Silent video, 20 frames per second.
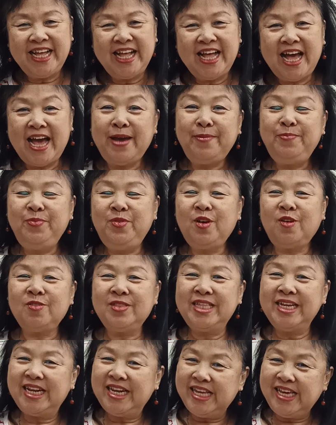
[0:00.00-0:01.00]
I'm
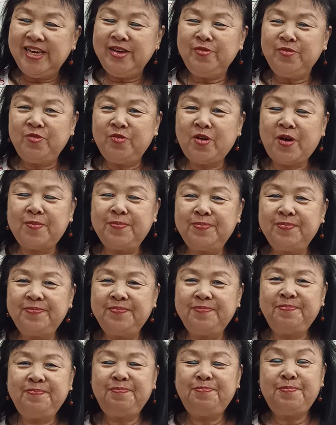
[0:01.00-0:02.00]
Dr. Lee from
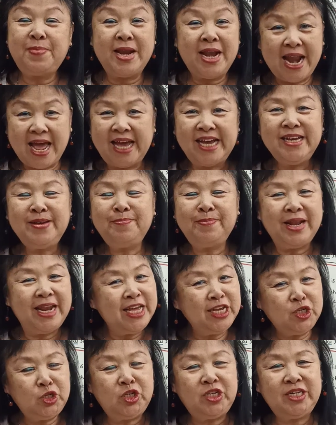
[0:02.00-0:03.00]
Penang,
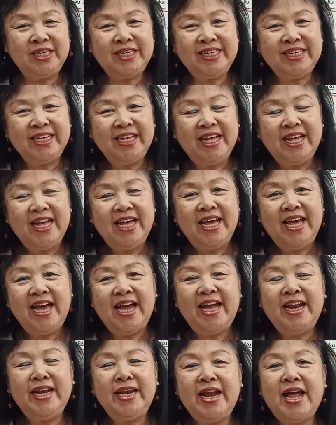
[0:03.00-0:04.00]
Malaysia,
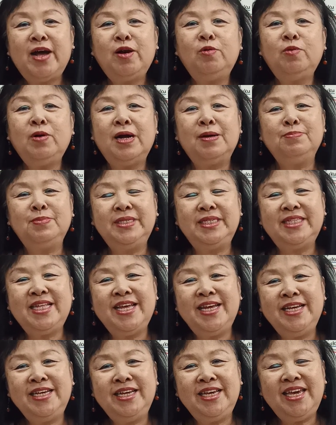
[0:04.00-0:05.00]
and now I'm
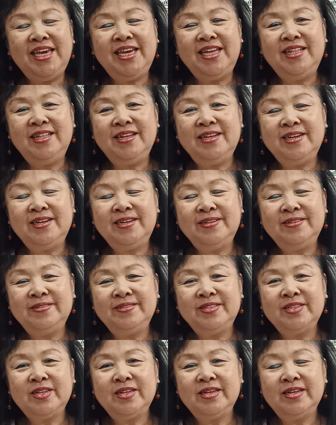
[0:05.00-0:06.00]
staying in
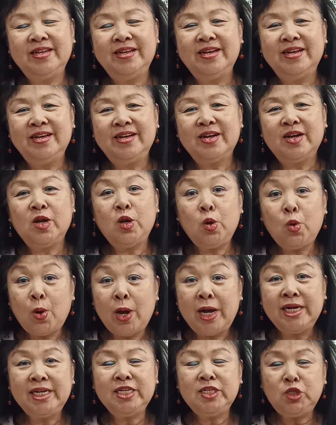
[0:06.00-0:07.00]

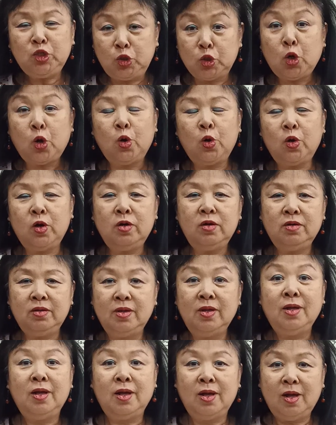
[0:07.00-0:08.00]
Kluang, Johor,
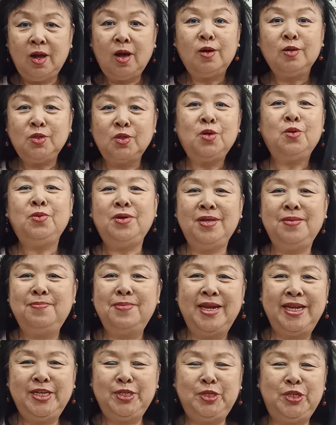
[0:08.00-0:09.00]
also in
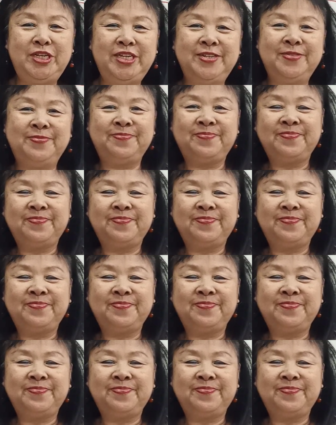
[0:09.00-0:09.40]
Malaysia.